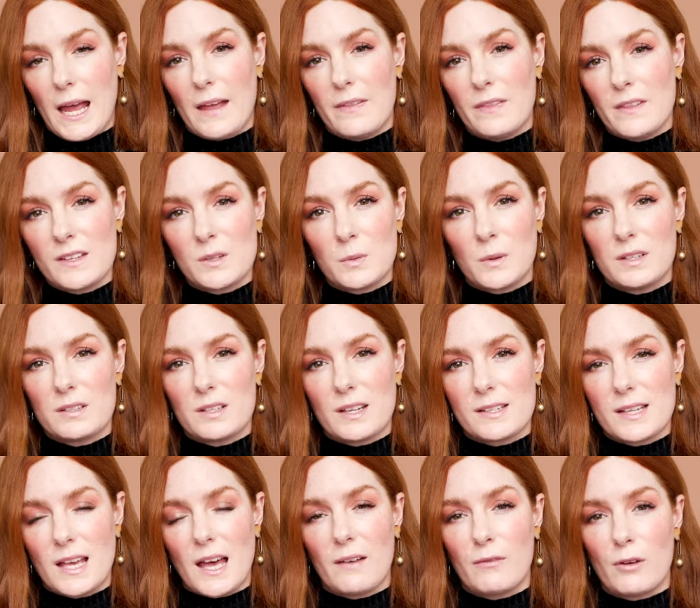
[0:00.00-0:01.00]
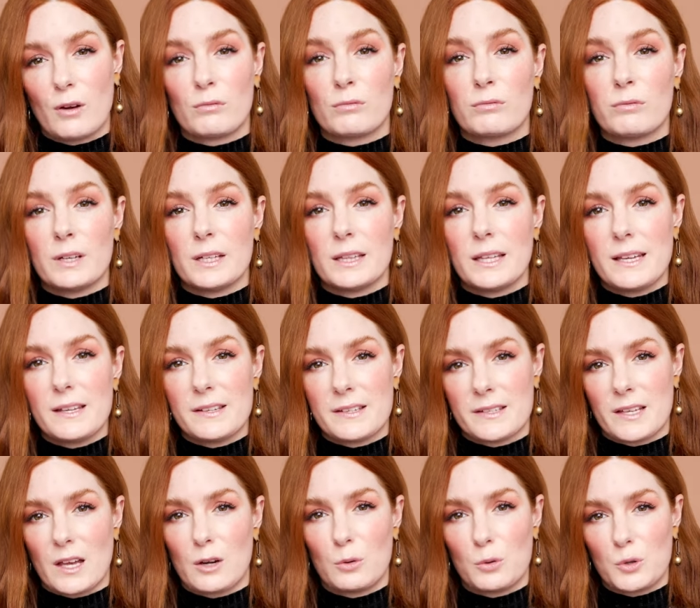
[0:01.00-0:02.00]
And this one does have a really
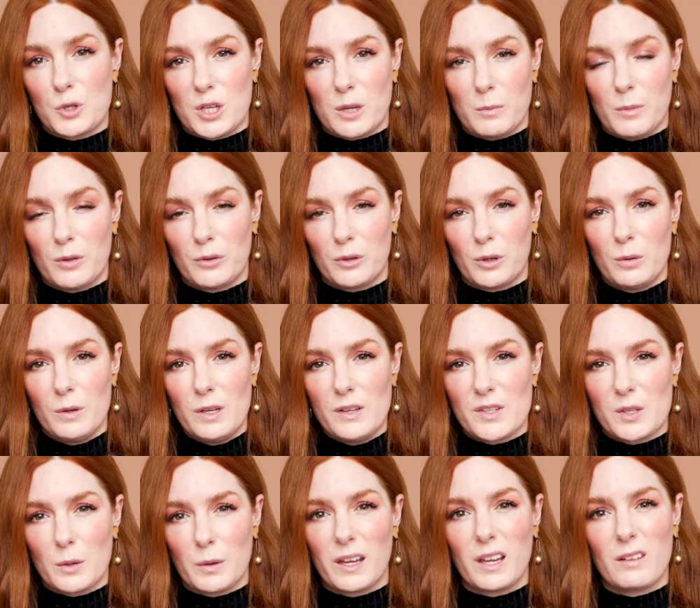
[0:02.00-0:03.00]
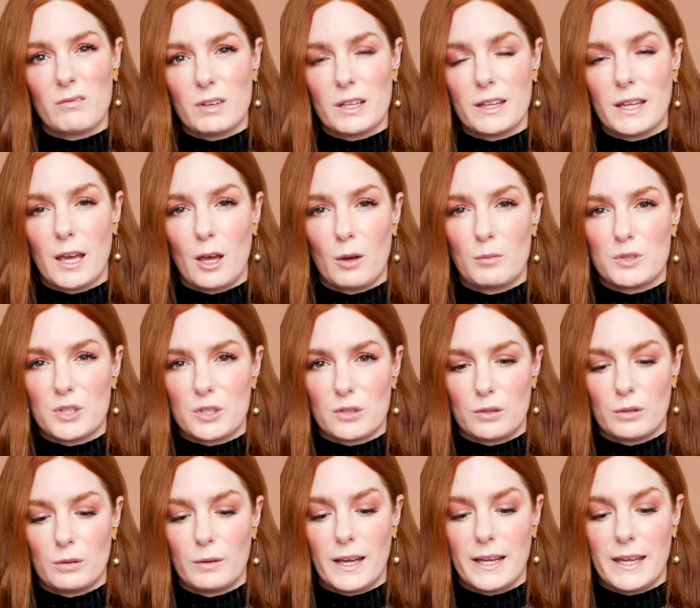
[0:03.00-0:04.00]
subtle shimmer through it, so it can really help
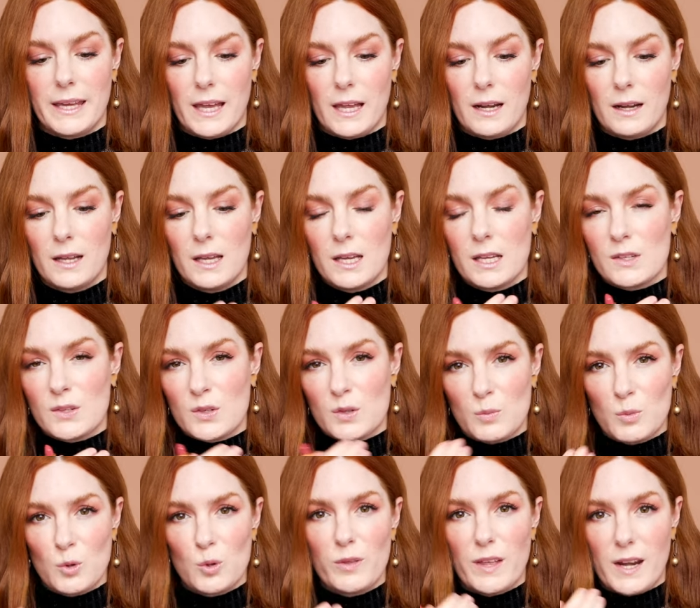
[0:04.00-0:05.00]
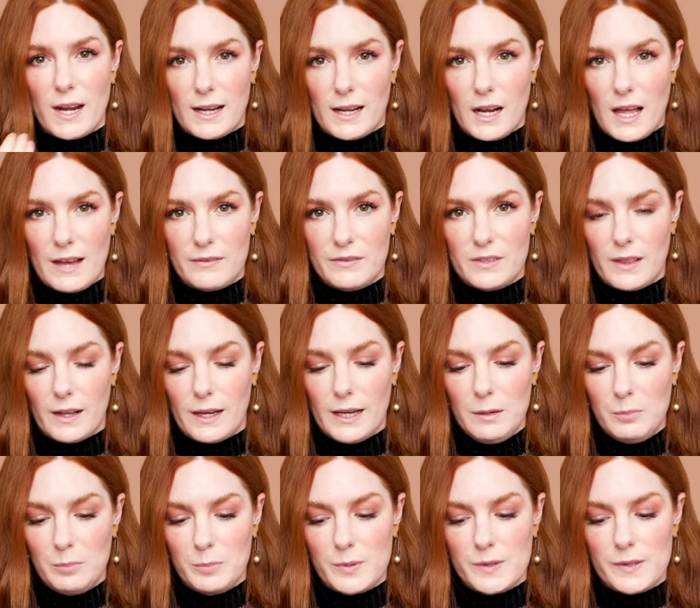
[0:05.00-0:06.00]
to, again, smooth and add life to the
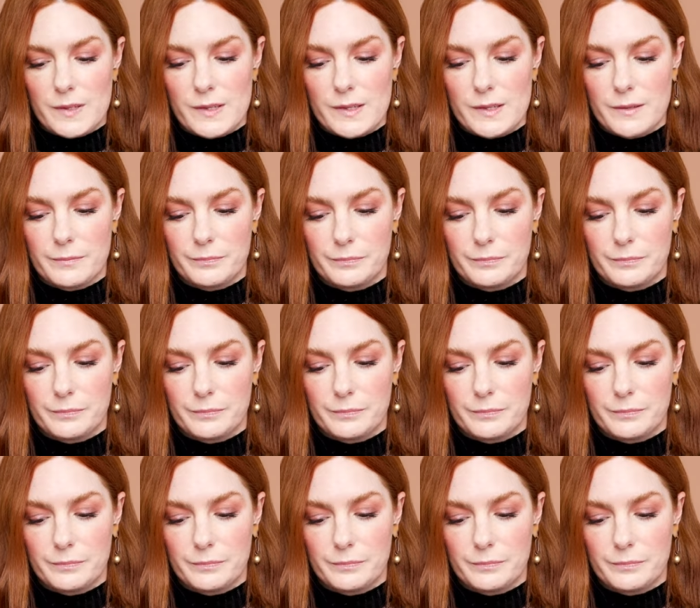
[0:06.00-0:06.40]
lips.